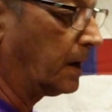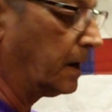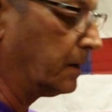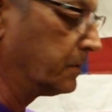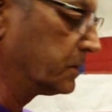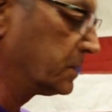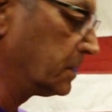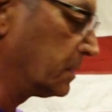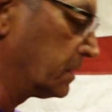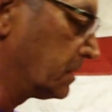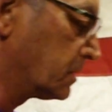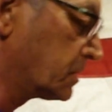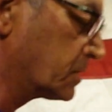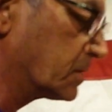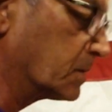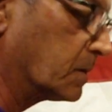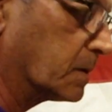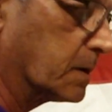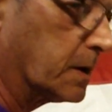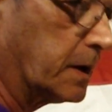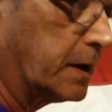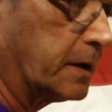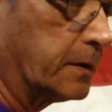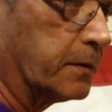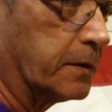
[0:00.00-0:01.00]
I was at the
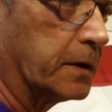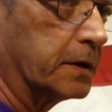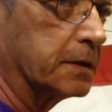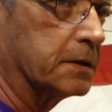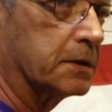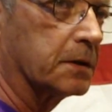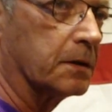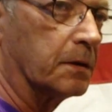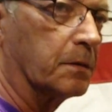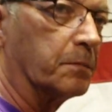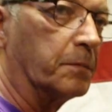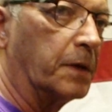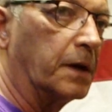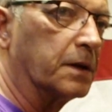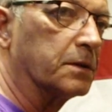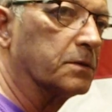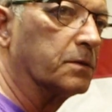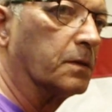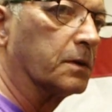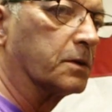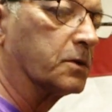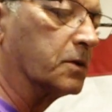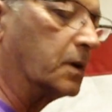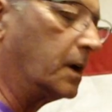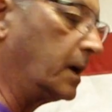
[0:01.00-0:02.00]
store anyway, so I might as
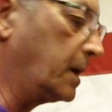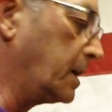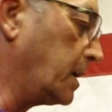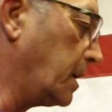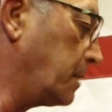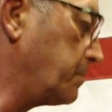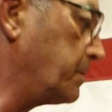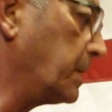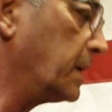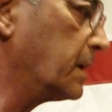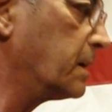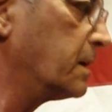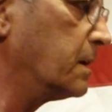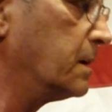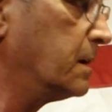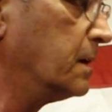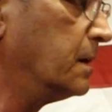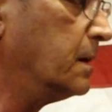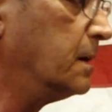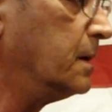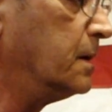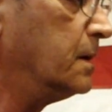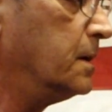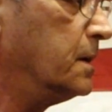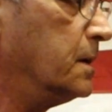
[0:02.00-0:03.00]
well try it. I've been
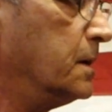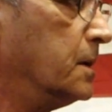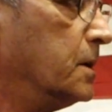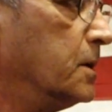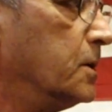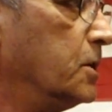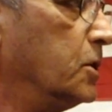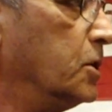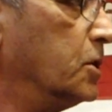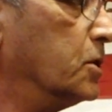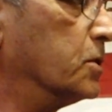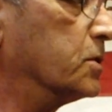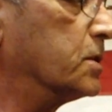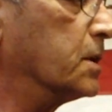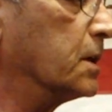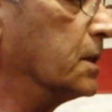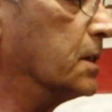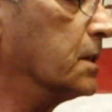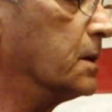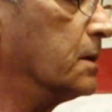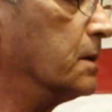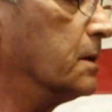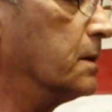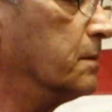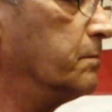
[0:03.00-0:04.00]

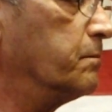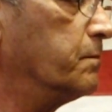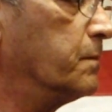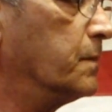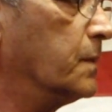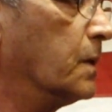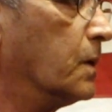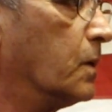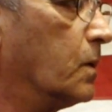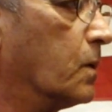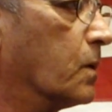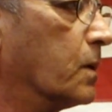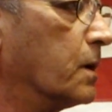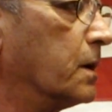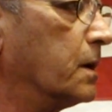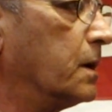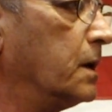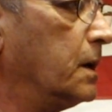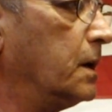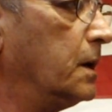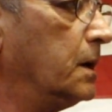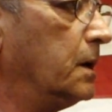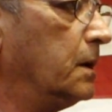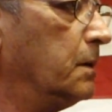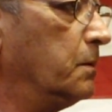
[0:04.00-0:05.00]
using the
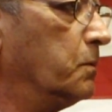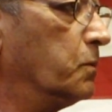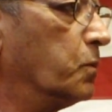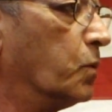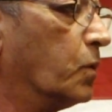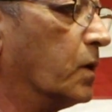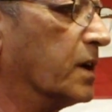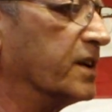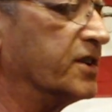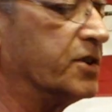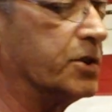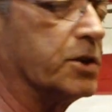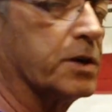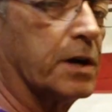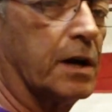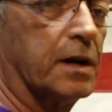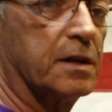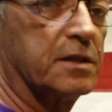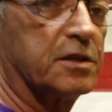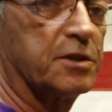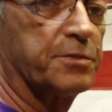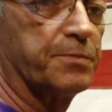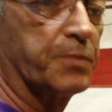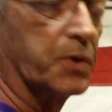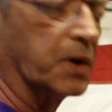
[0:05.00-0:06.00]
Hornady
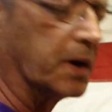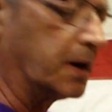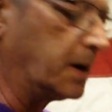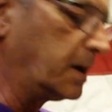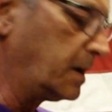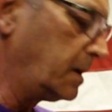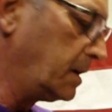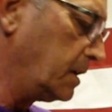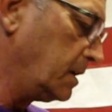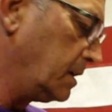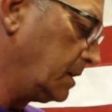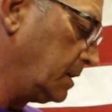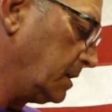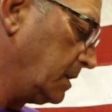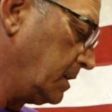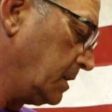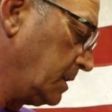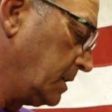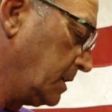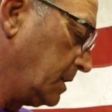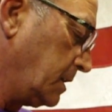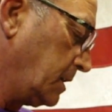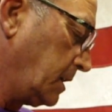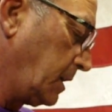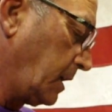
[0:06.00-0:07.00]
one-shot spray,
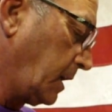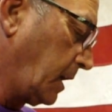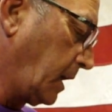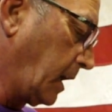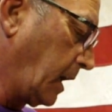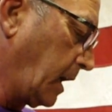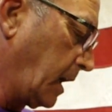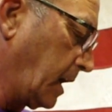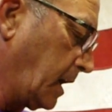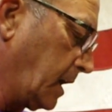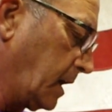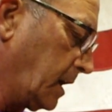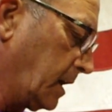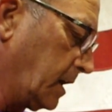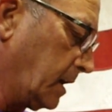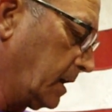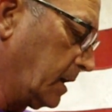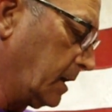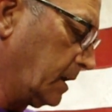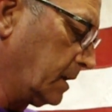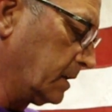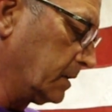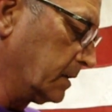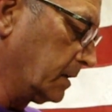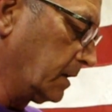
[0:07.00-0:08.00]

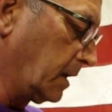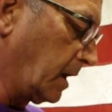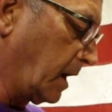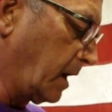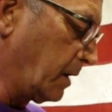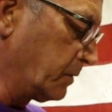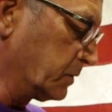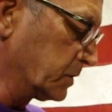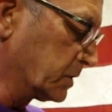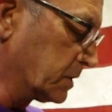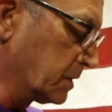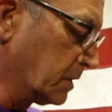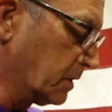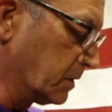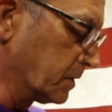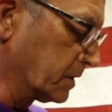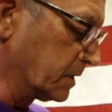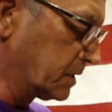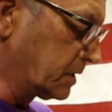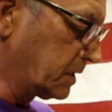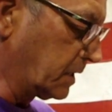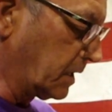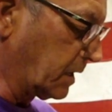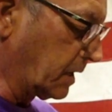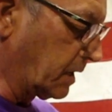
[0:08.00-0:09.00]
and I was
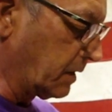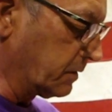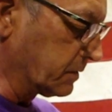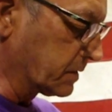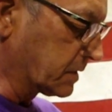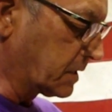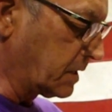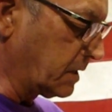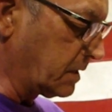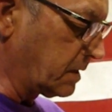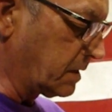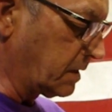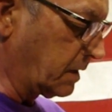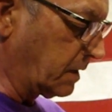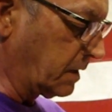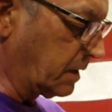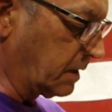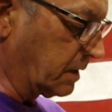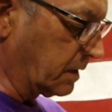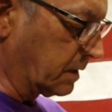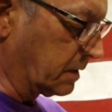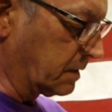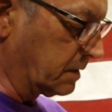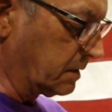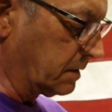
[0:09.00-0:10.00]
noticing I was
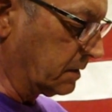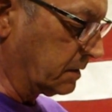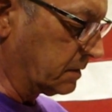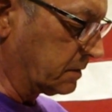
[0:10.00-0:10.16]
getting